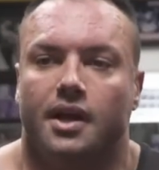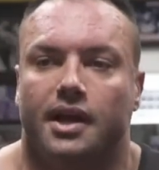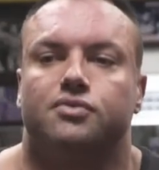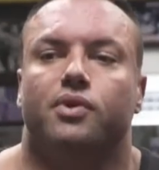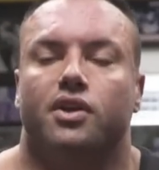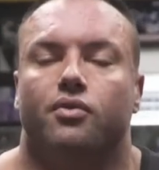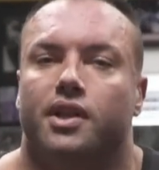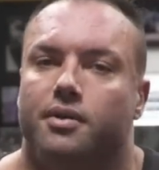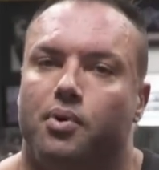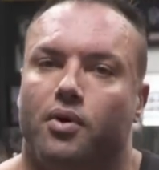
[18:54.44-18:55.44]
That's really,
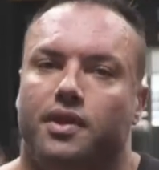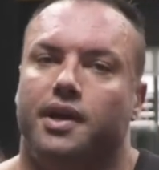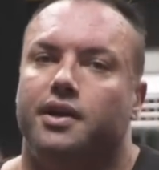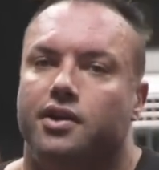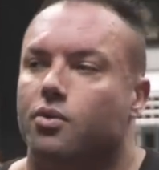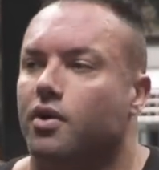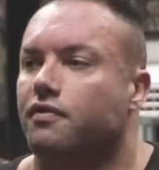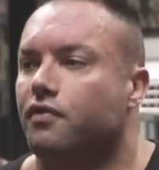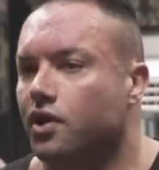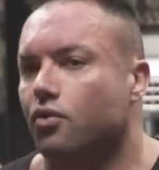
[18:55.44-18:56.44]
really important there. You want to
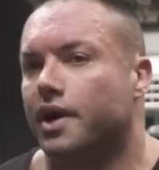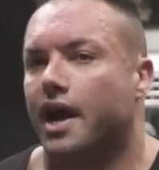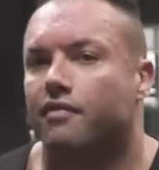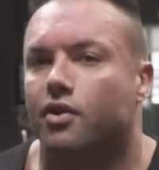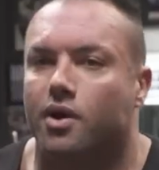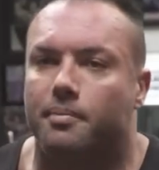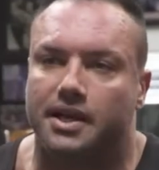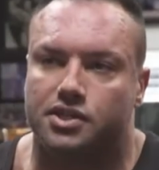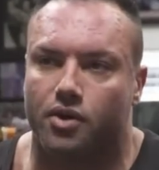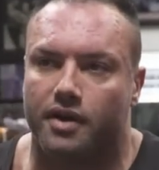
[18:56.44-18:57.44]
fully recover, you want to
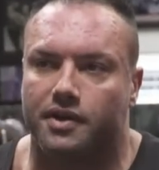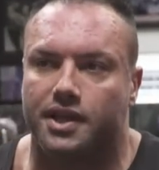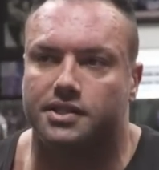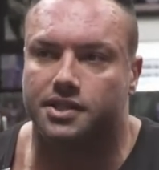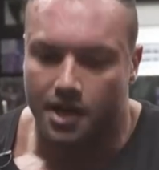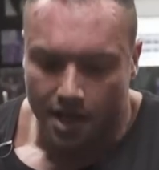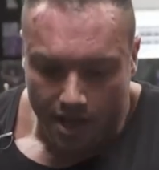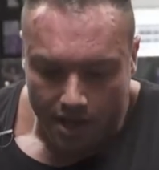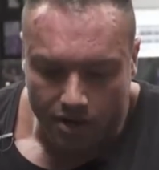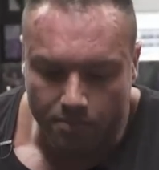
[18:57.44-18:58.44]
make sure everything's
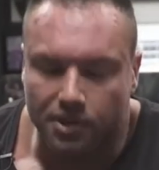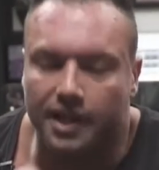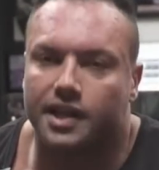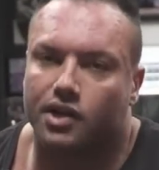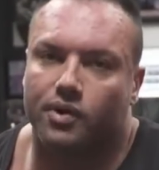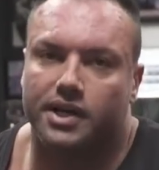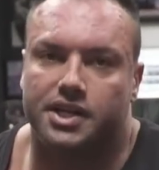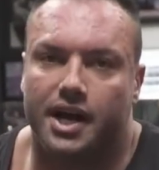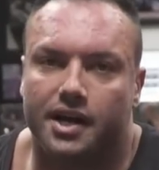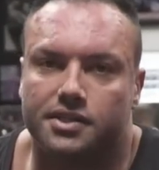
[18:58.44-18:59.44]
completely
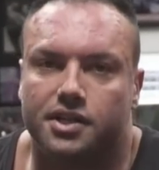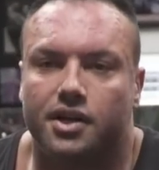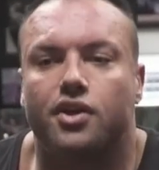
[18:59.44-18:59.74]
recharged.